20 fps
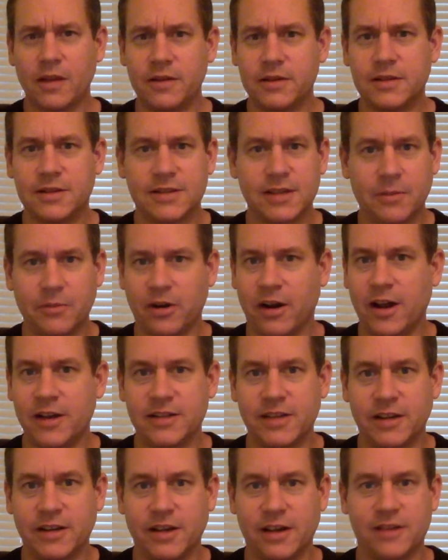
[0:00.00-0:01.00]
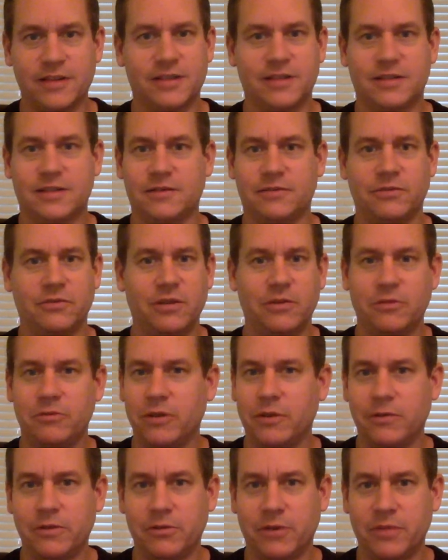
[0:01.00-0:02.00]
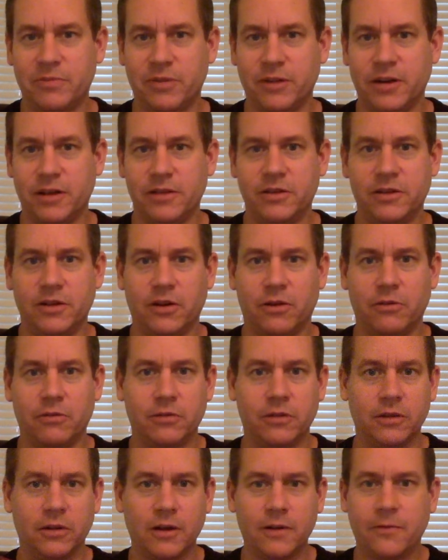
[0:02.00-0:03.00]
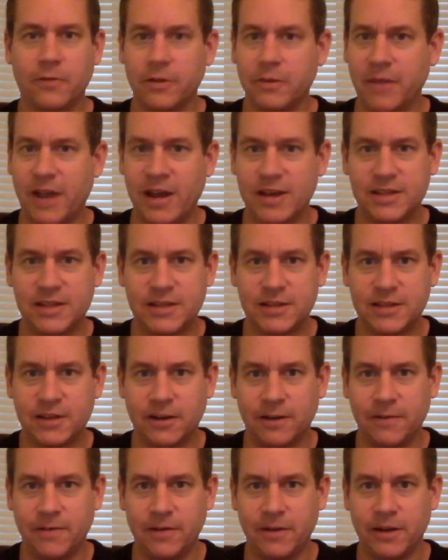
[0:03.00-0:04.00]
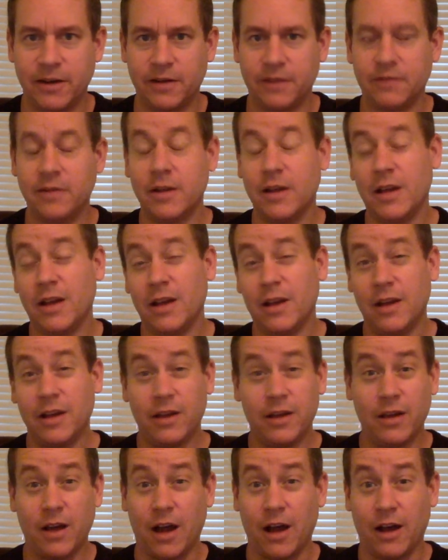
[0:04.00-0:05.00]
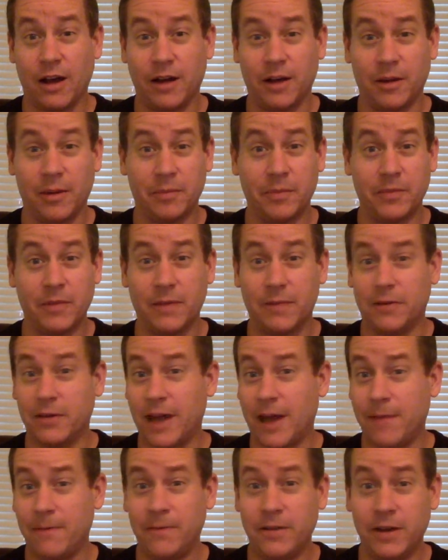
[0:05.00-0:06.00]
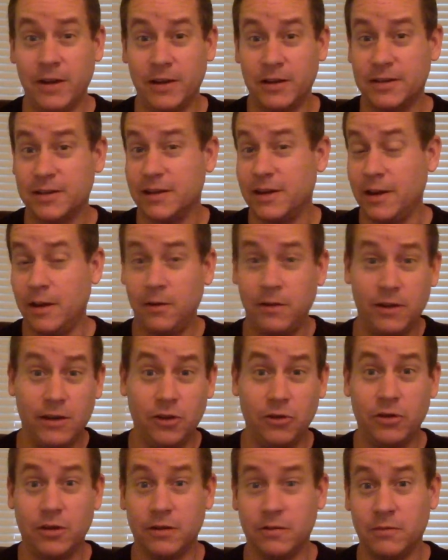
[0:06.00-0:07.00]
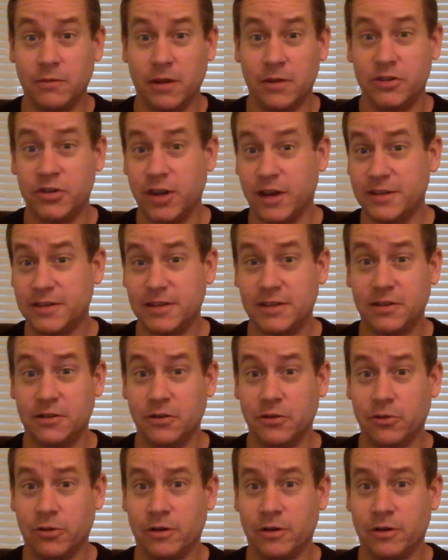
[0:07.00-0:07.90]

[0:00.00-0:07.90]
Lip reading: to summarize, I guess, whatever you want to put it, you know, look for the magazines that are fitting. If they're not fitting, is it anything you can adjust to,